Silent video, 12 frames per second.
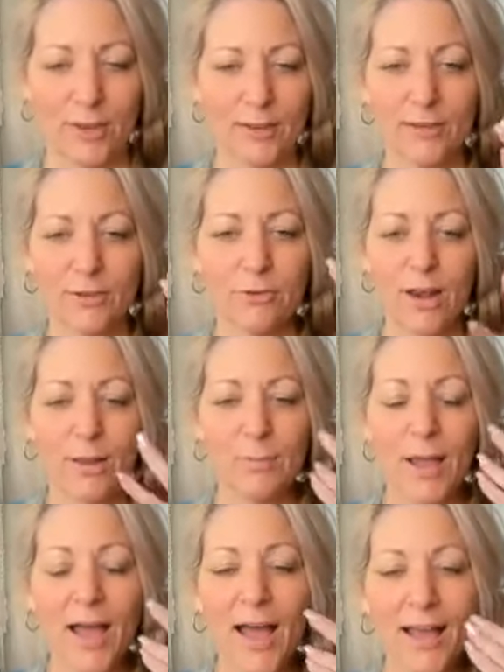to
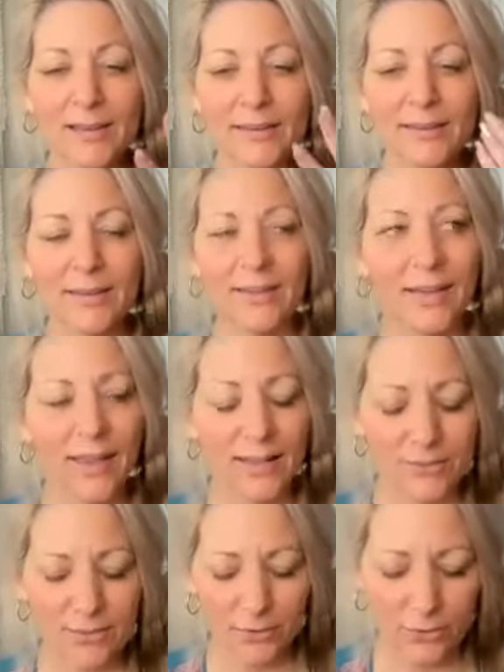grab on.
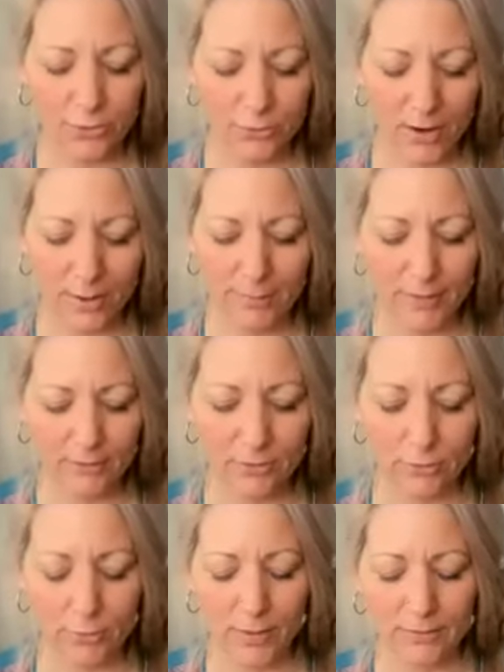And so you grab
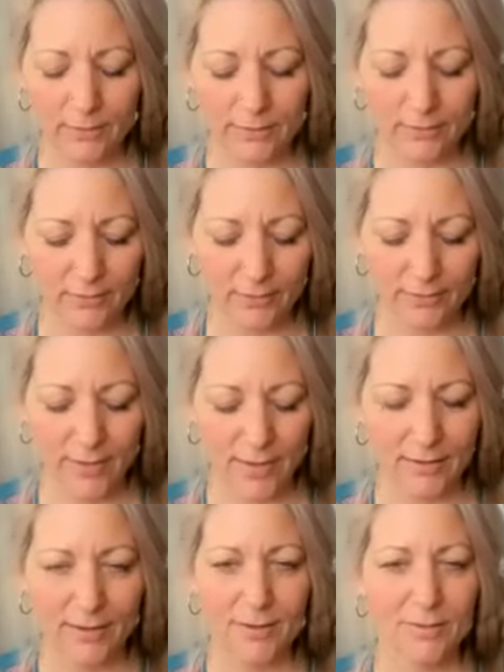onto what it's like,
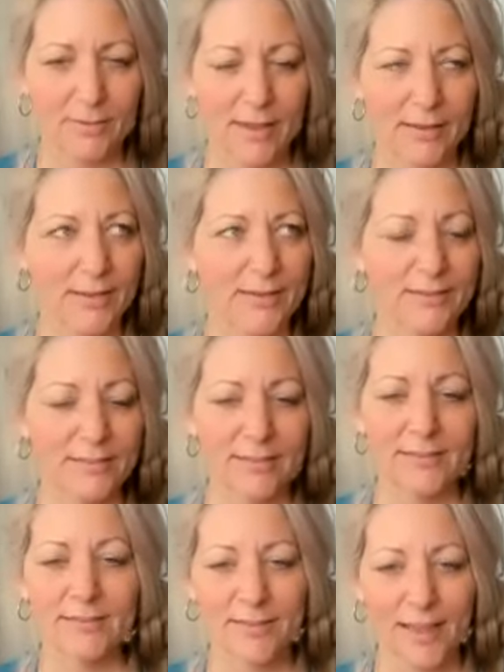that
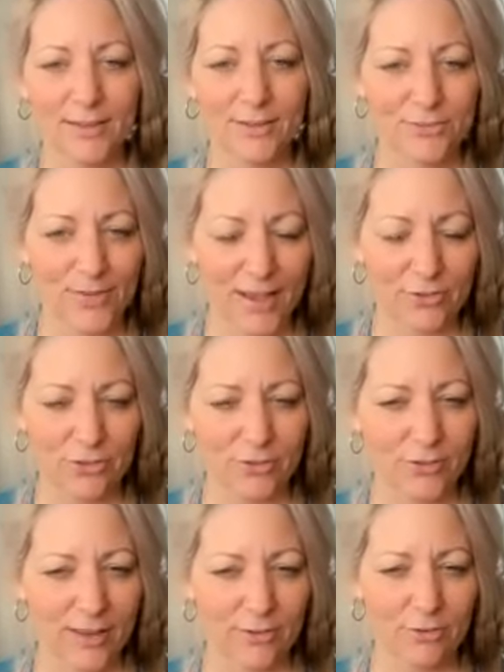instant
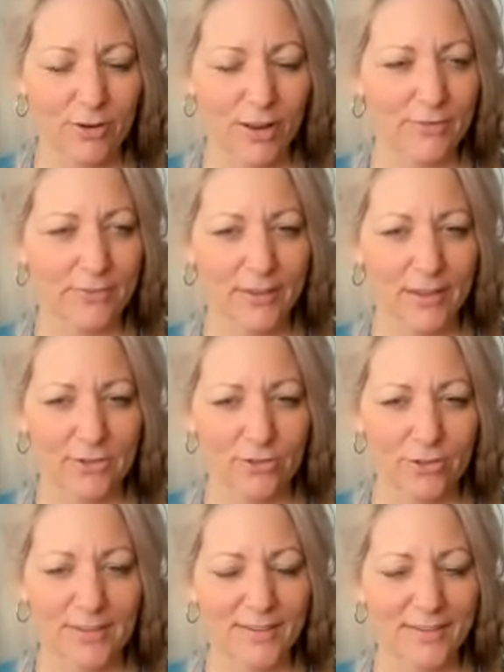satisfaction, that
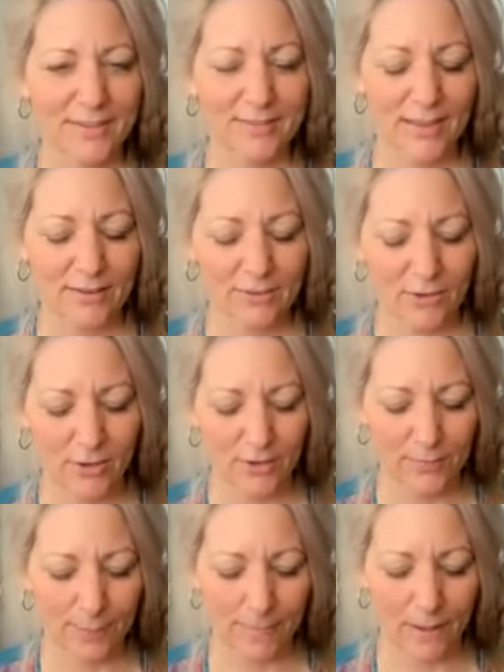gratification in the center.
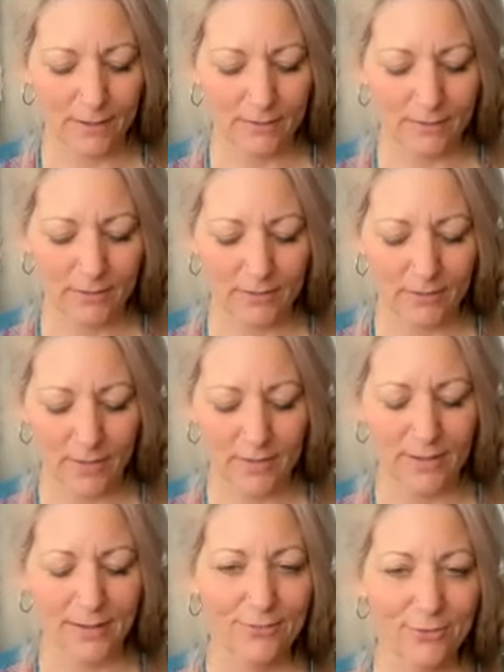And it's like,
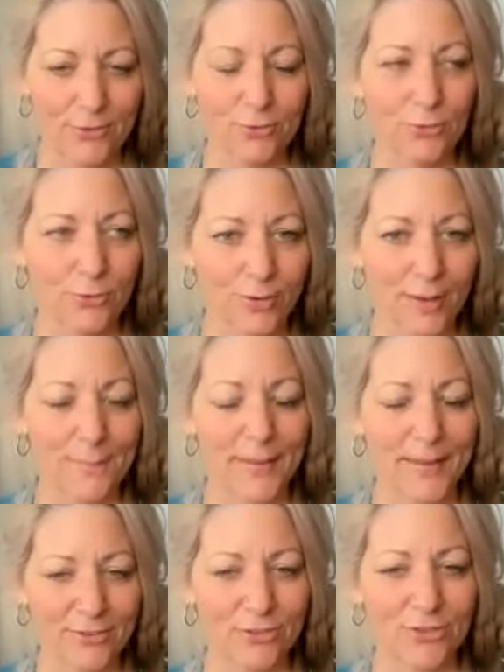if you do not
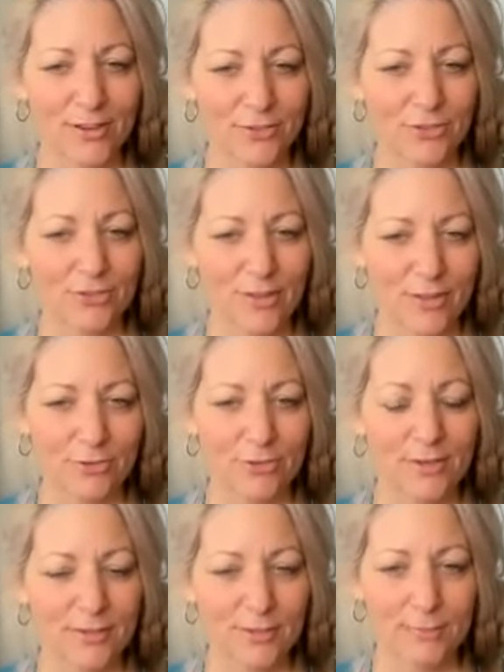make the changes that you
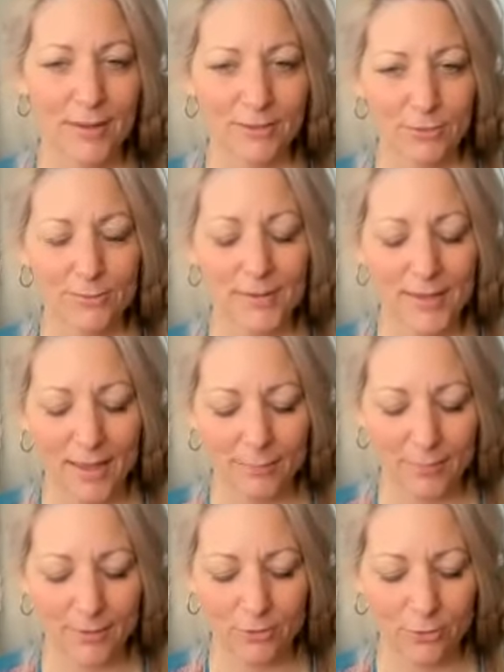need to make to be
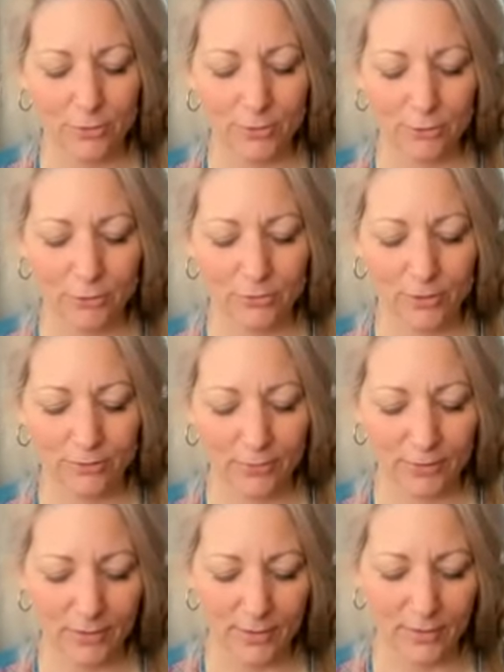happy, you're going to
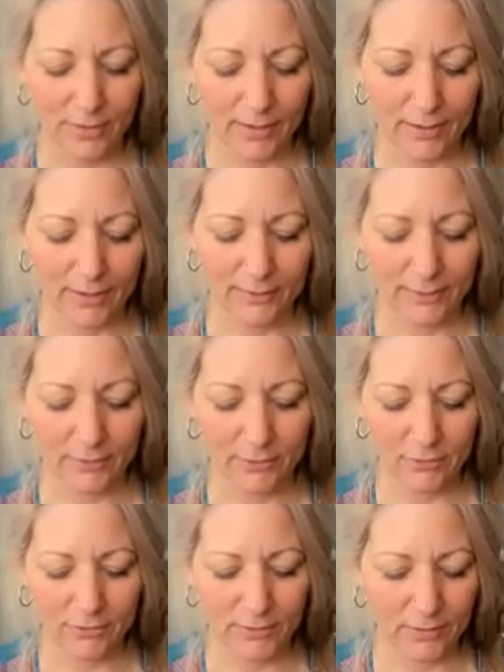suffer. And I
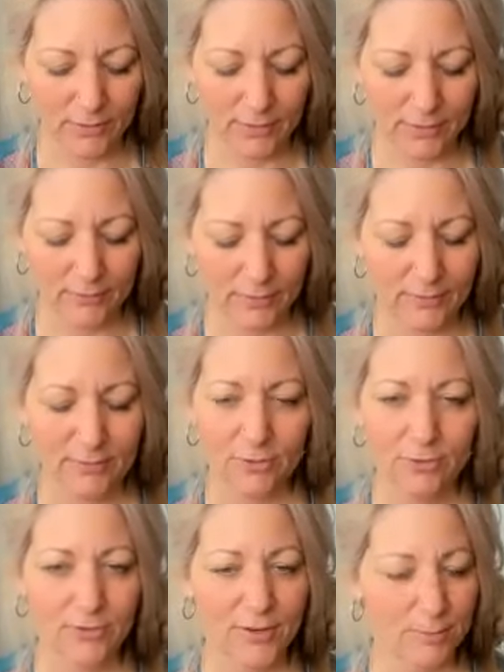just feel like it's like
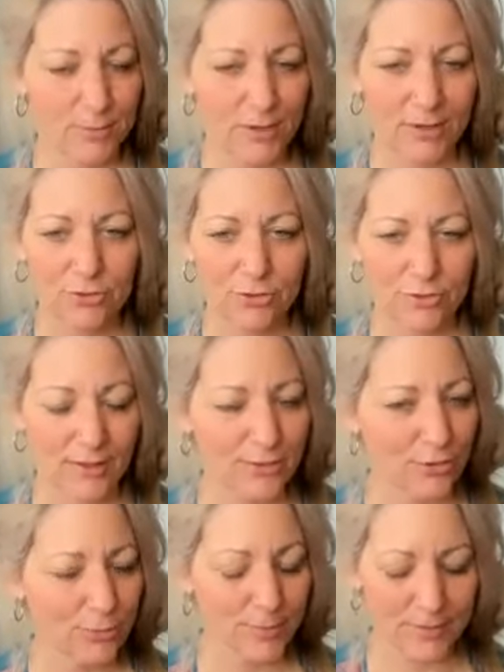there's a temptation
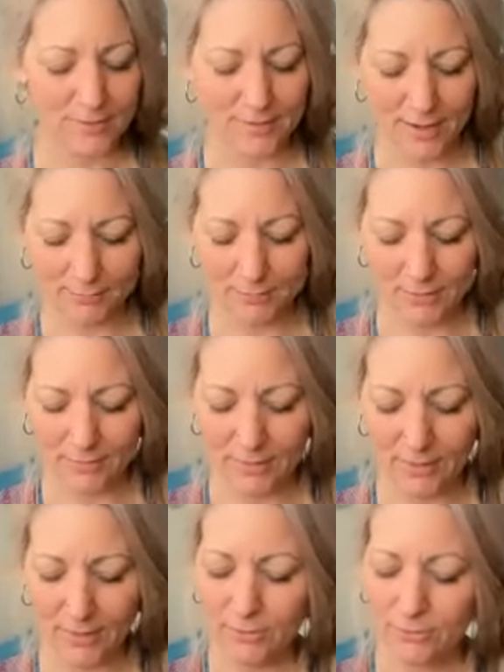and you're being tempted
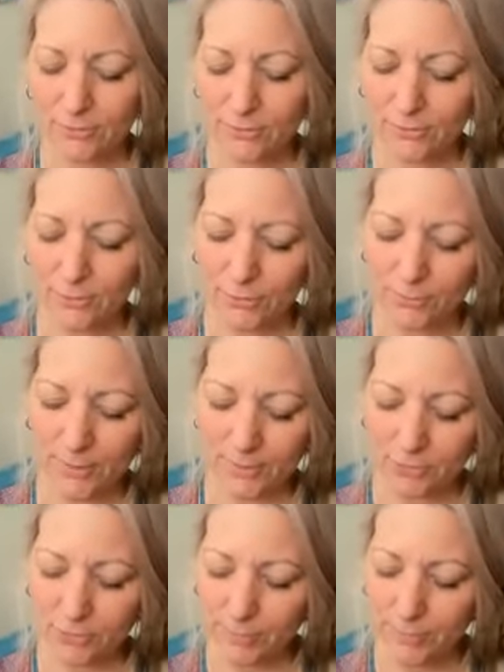so
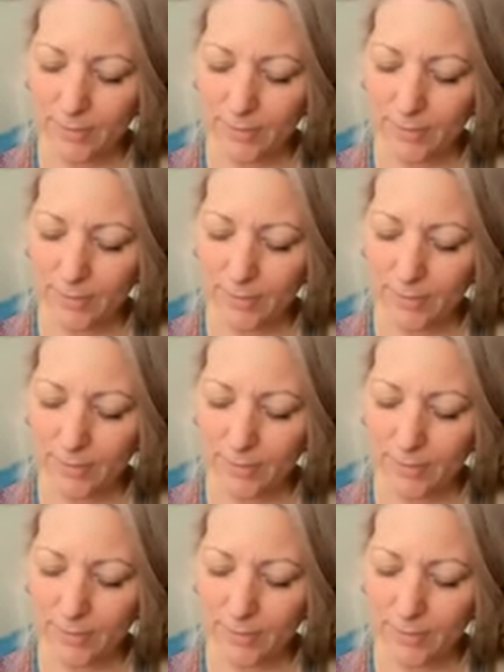much.